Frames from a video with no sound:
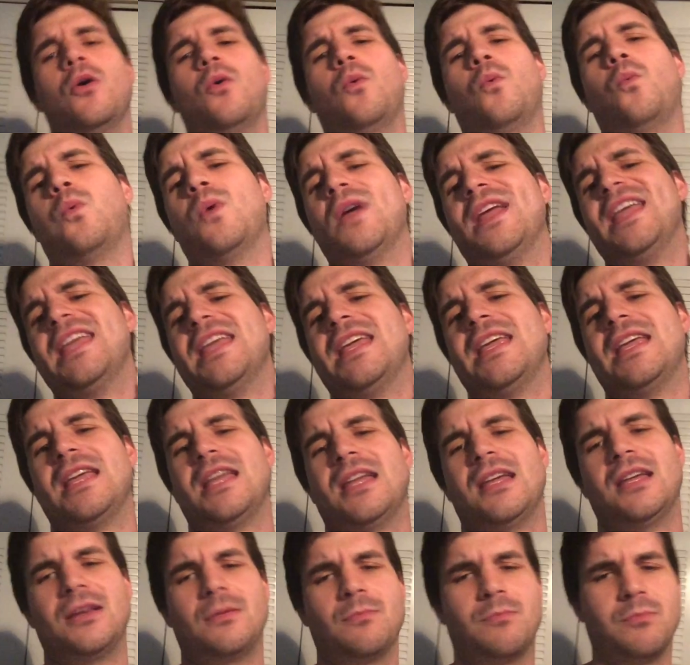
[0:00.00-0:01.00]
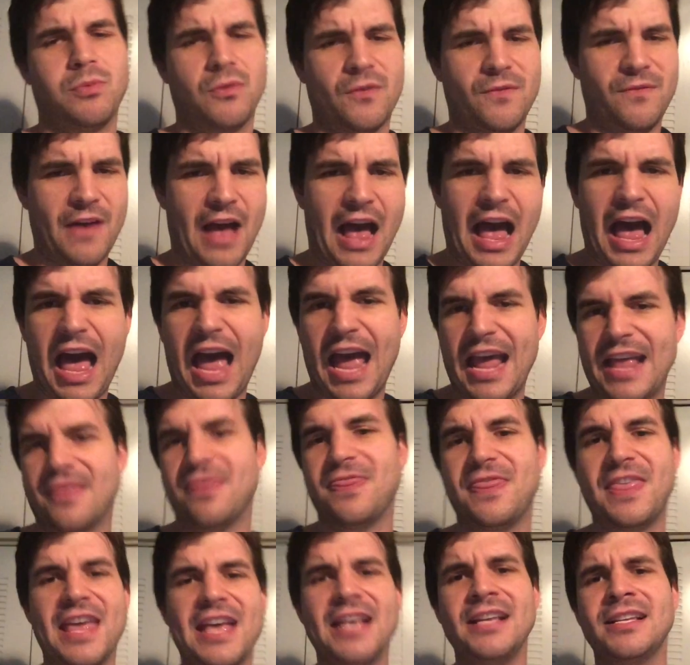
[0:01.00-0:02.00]
We provide
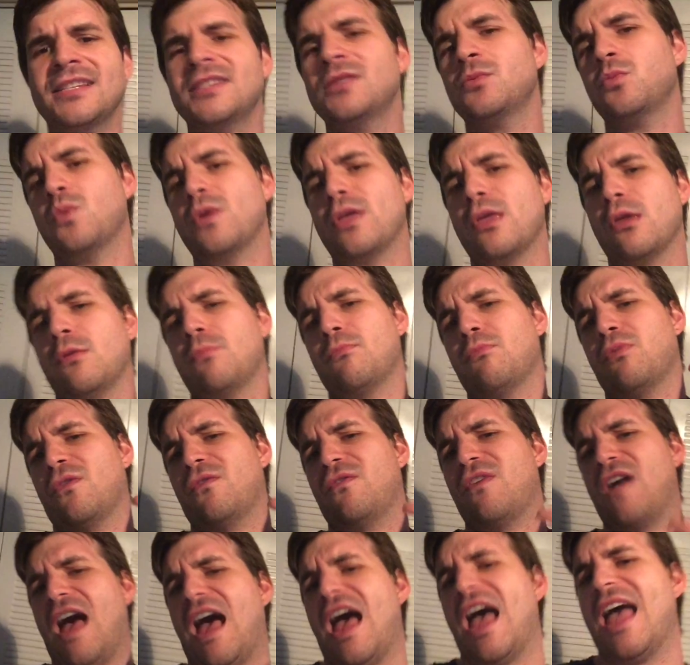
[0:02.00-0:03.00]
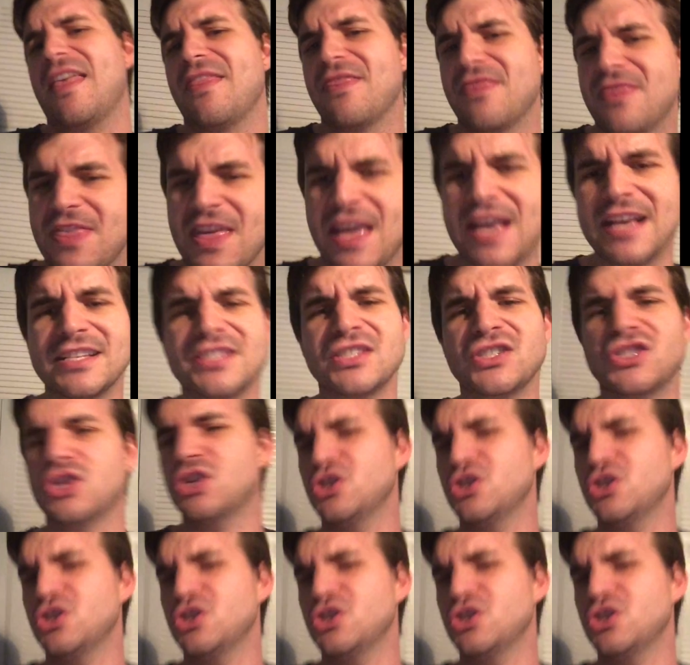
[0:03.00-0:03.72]
this, we provide this.